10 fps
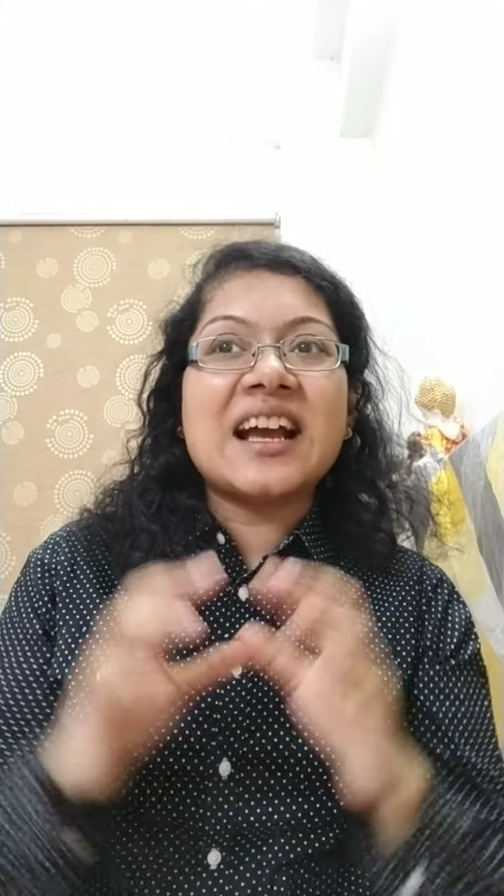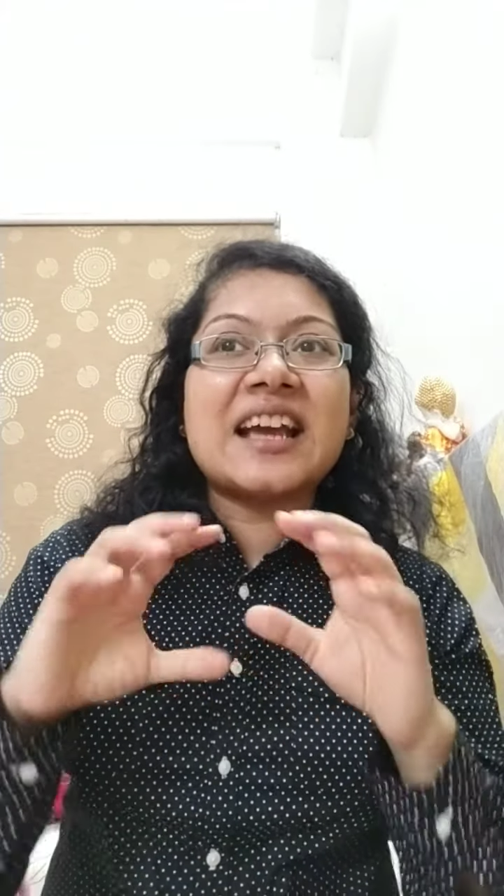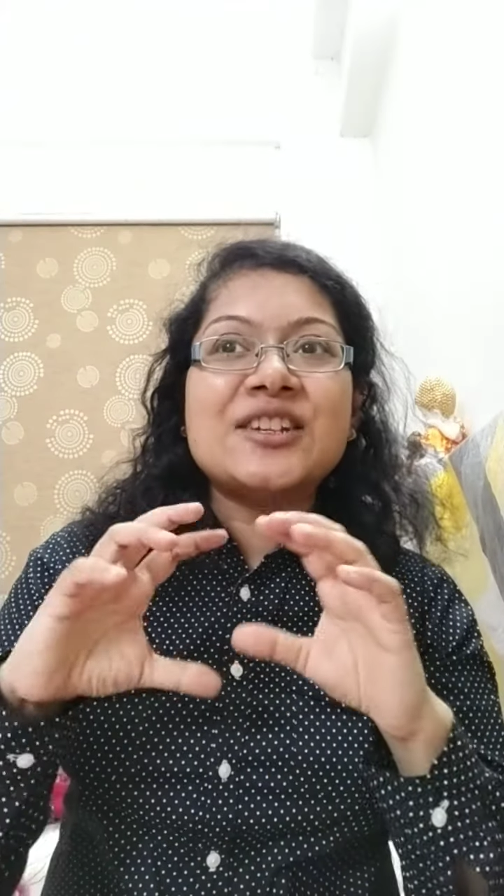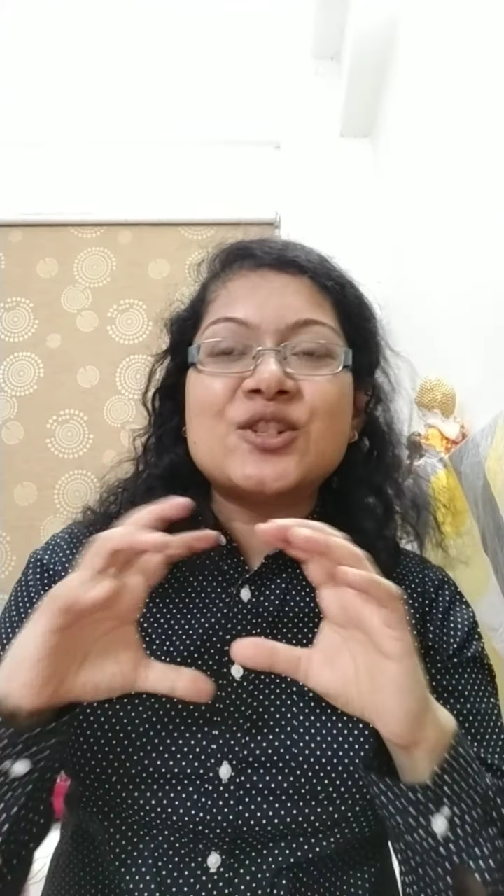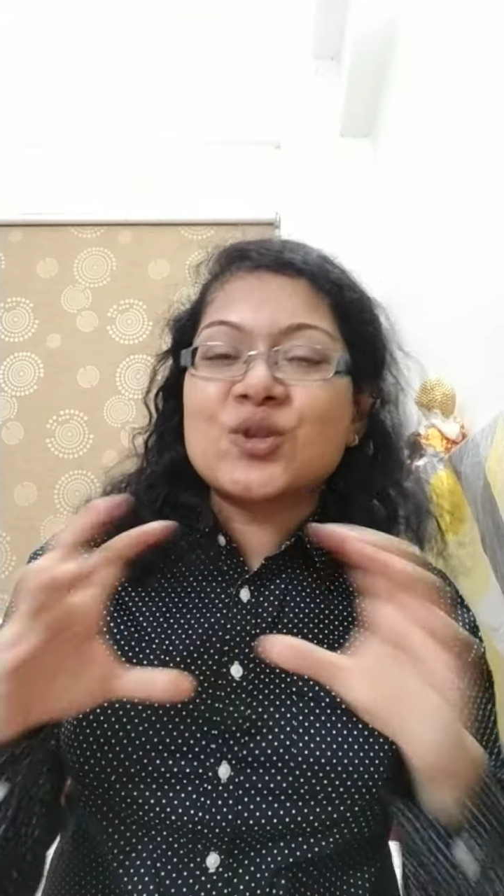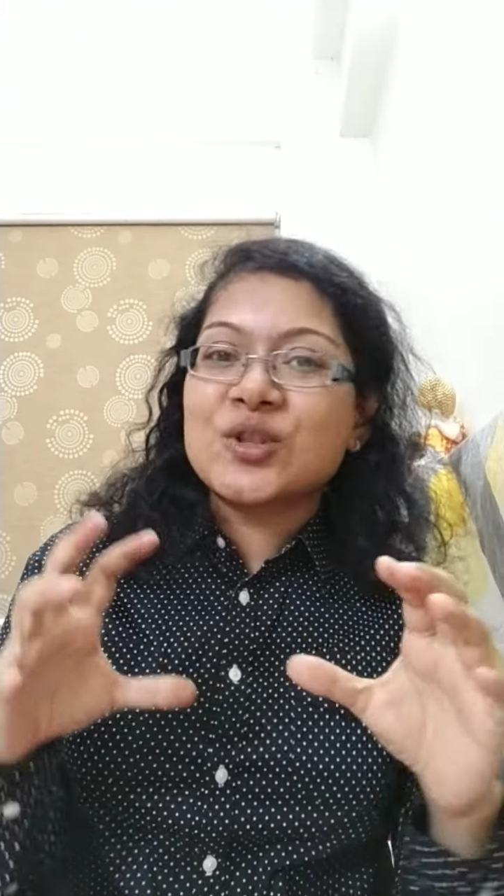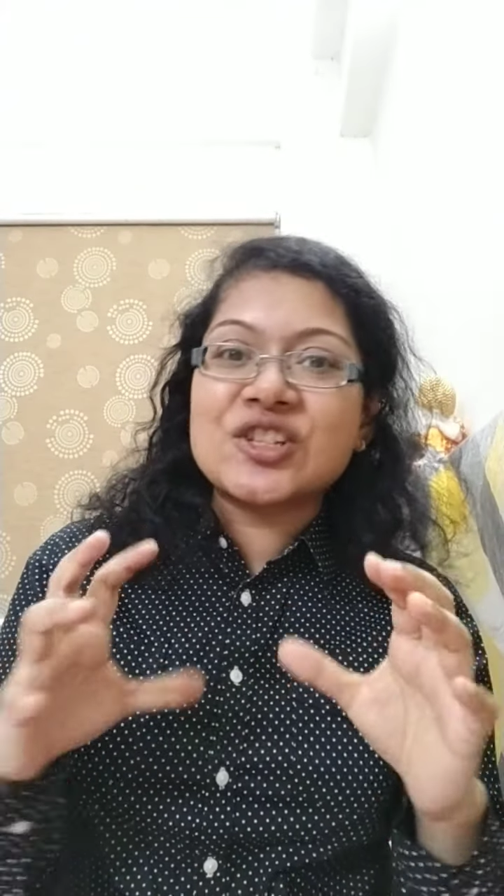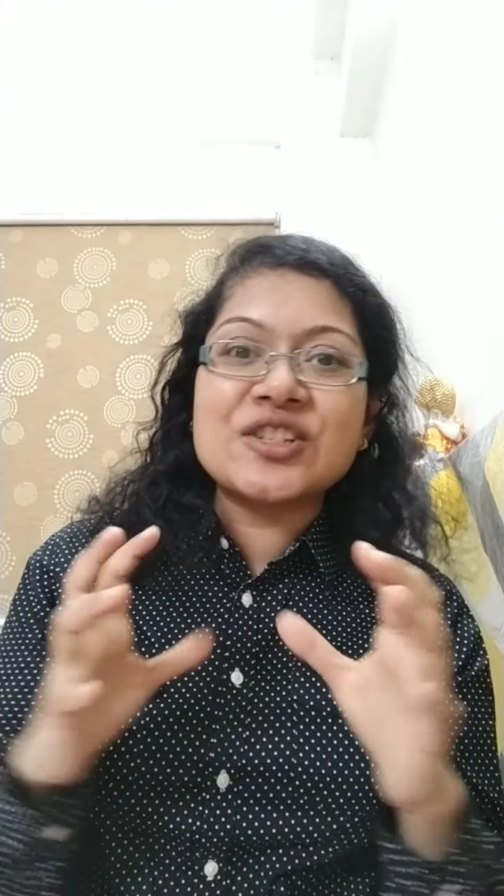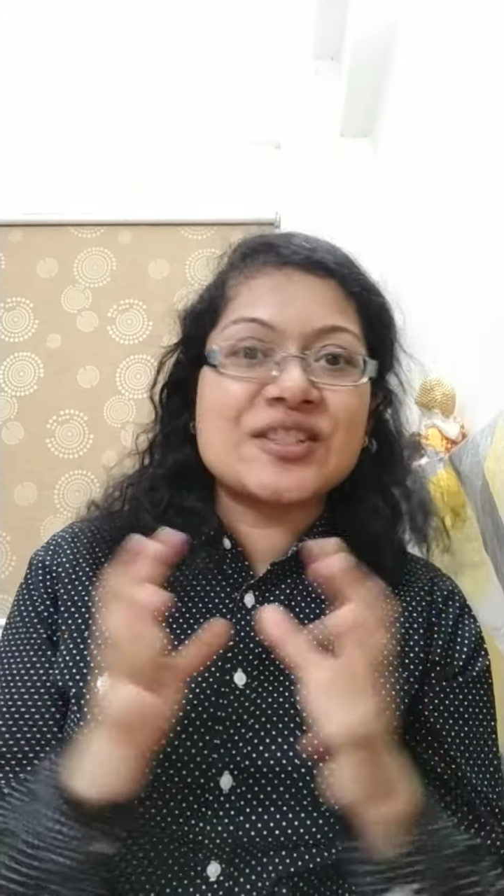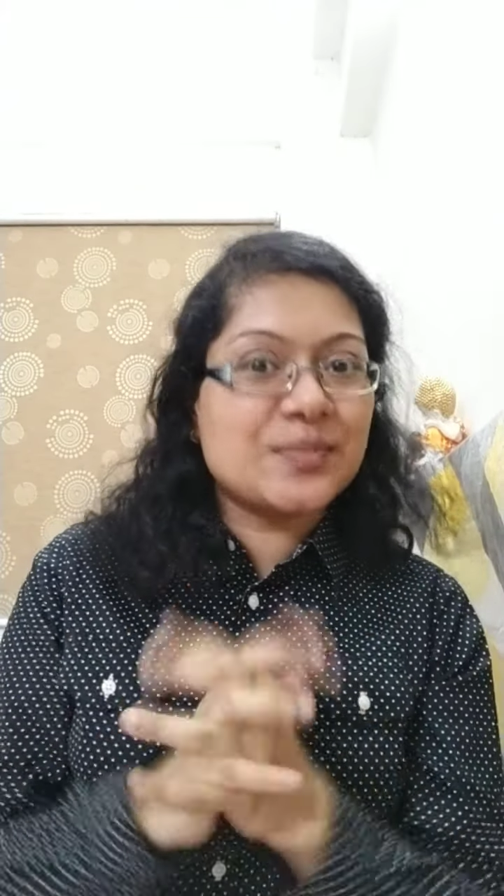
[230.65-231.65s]

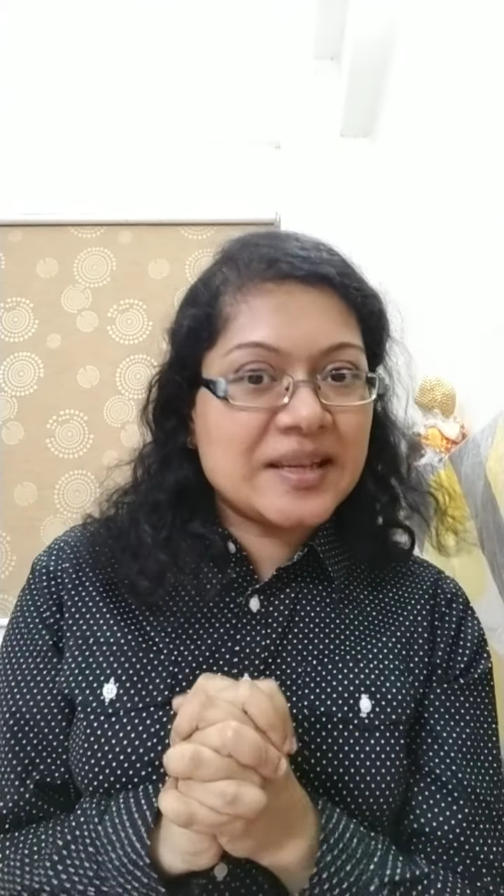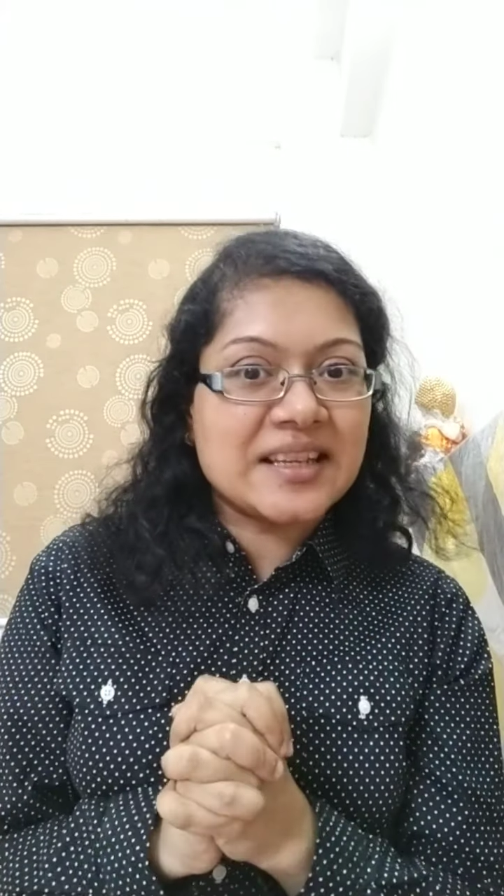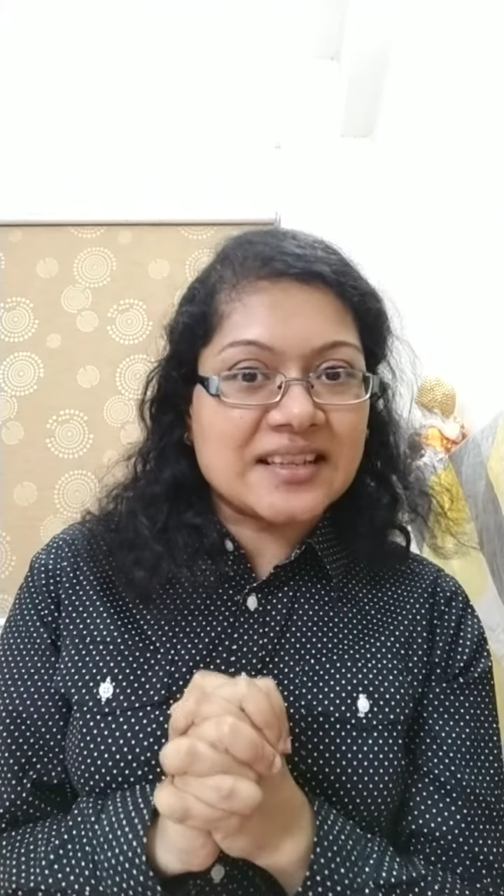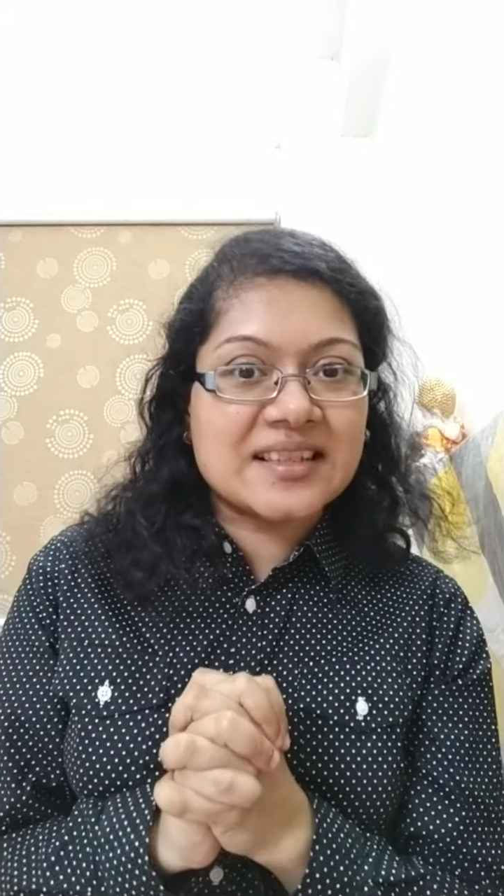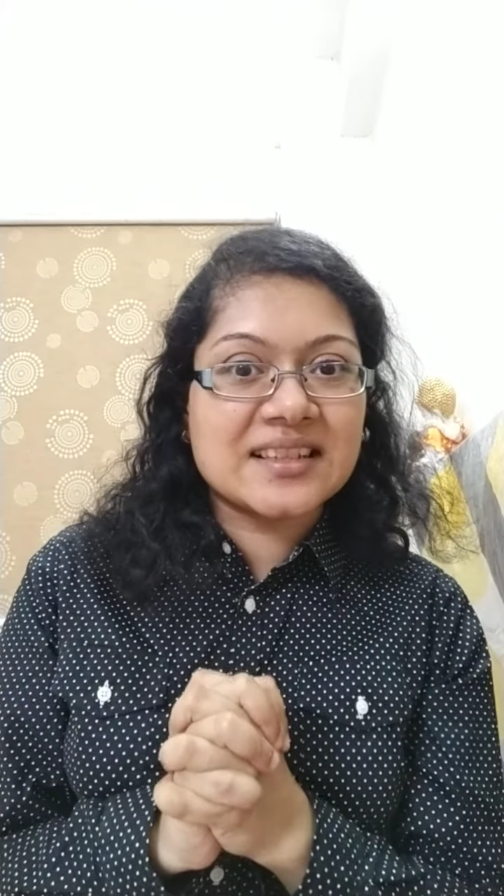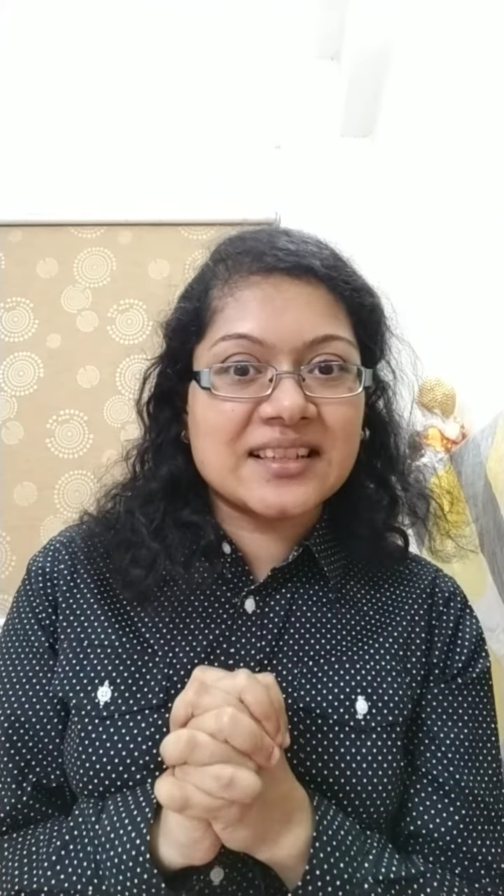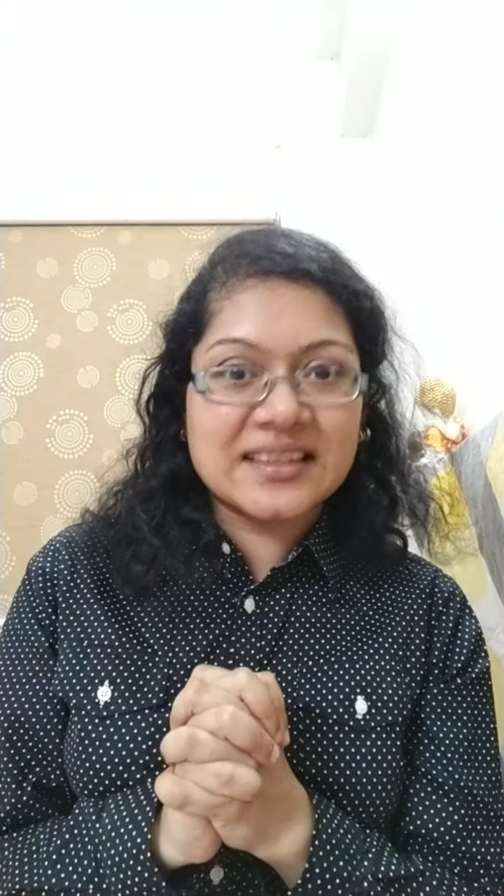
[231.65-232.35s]
androgynous beings.